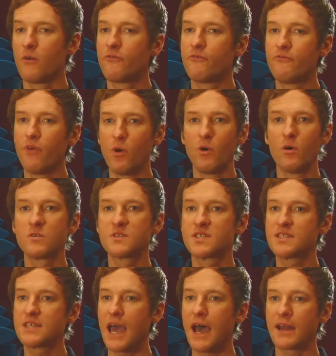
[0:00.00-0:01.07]
full,
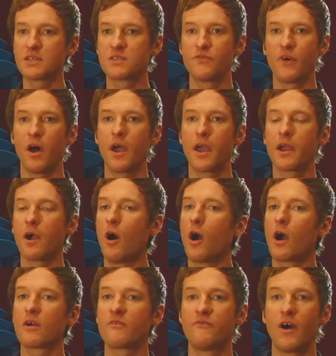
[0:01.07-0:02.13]
satisfying,
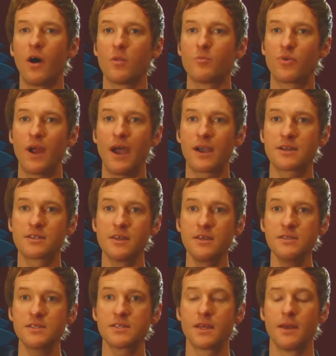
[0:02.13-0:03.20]
heartfelt
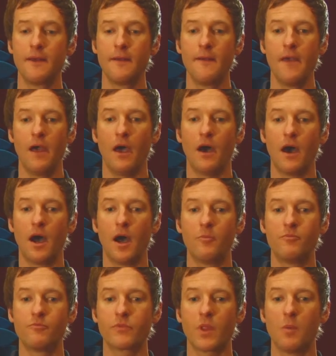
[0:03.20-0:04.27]
practice,
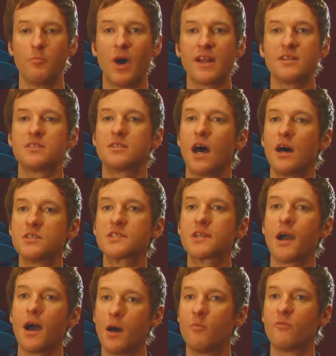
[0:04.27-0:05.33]
but it does
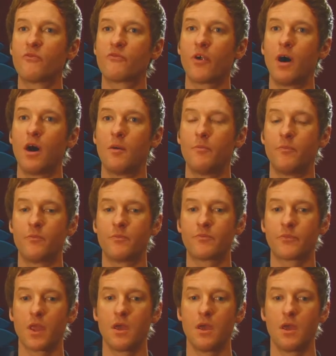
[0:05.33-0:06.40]
come from
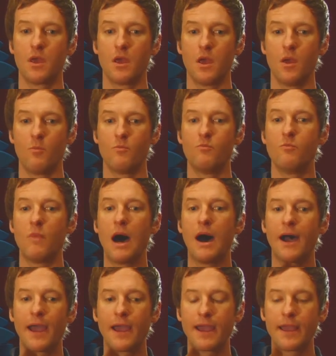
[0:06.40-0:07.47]

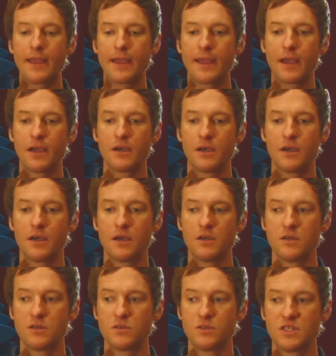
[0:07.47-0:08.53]
my
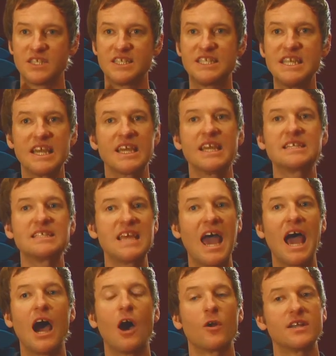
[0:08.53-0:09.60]
digging
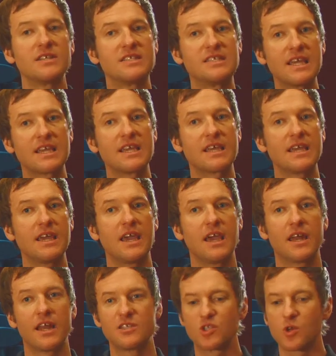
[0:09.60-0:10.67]
down and digging
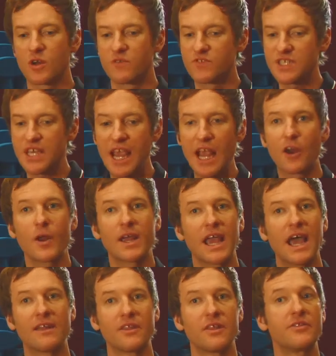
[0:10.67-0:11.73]
in and sort of tearing
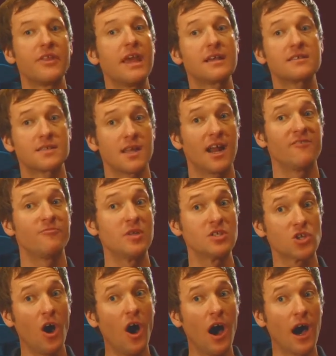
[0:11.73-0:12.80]
at the things that I've been
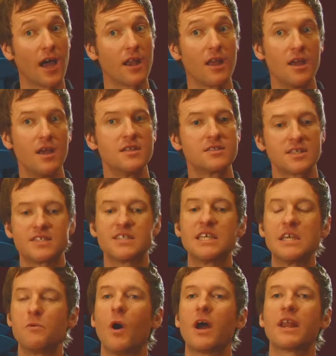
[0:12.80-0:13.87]
taught to
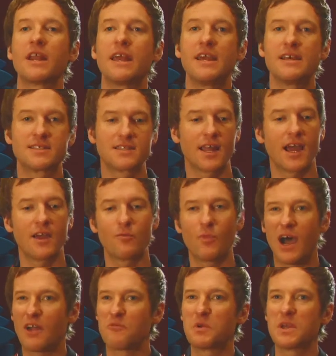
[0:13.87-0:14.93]
see what it is that
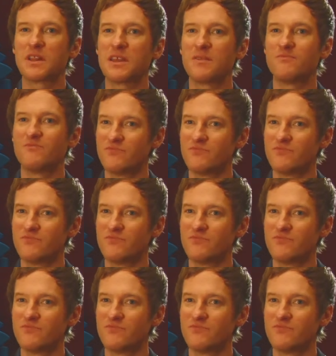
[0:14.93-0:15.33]
I really